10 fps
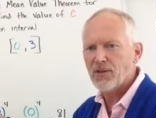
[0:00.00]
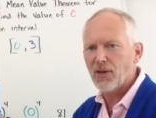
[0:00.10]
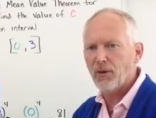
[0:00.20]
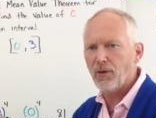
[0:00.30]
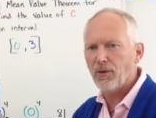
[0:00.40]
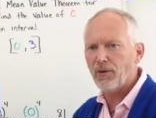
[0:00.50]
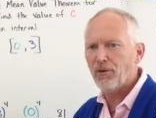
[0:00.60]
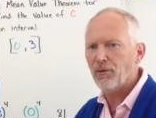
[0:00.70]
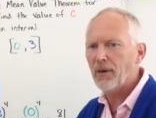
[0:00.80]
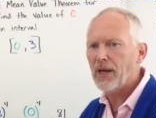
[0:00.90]
0 to
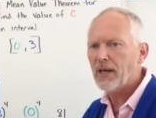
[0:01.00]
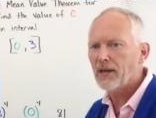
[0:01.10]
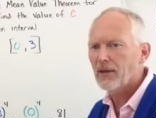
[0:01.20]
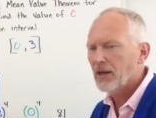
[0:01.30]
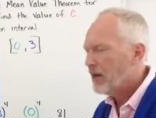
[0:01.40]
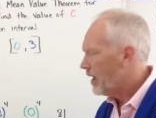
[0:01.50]
3,